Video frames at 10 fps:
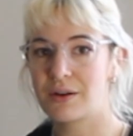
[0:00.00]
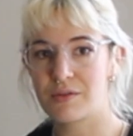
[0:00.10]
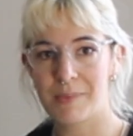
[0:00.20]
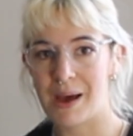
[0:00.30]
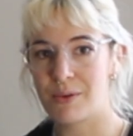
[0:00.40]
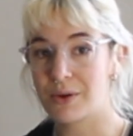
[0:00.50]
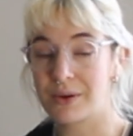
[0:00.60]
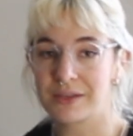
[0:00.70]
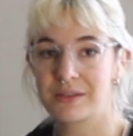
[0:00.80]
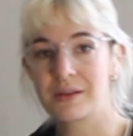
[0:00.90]
a lot of power
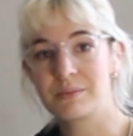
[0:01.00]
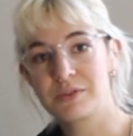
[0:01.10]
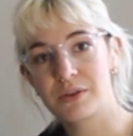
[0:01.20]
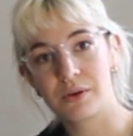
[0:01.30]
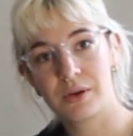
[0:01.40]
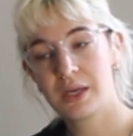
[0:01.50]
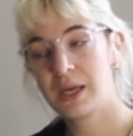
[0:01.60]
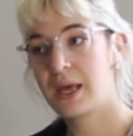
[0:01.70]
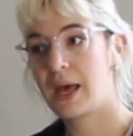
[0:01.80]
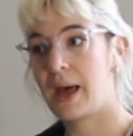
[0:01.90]
going into them, so
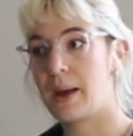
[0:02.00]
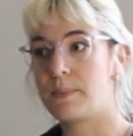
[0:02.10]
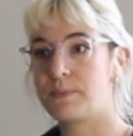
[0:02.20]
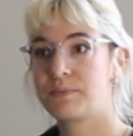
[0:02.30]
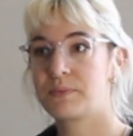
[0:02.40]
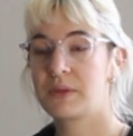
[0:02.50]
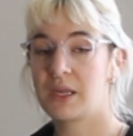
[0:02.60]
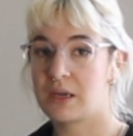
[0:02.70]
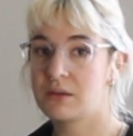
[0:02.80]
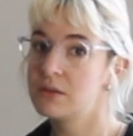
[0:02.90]

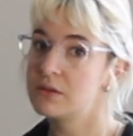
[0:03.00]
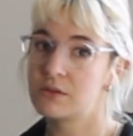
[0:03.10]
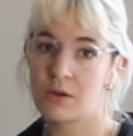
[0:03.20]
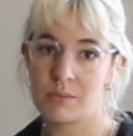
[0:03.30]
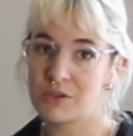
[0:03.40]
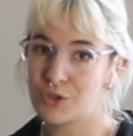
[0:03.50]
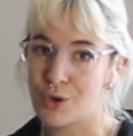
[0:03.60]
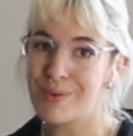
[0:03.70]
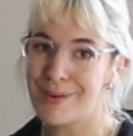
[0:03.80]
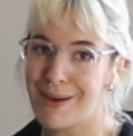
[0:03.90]
yeah, just don't be
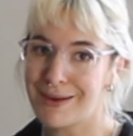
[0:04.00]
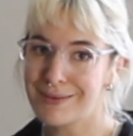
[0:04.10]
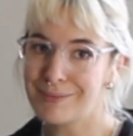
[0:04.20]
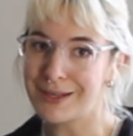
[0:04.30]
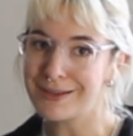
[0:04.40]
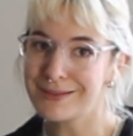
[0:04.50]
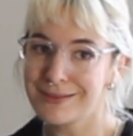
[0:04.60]
stupid about it, please.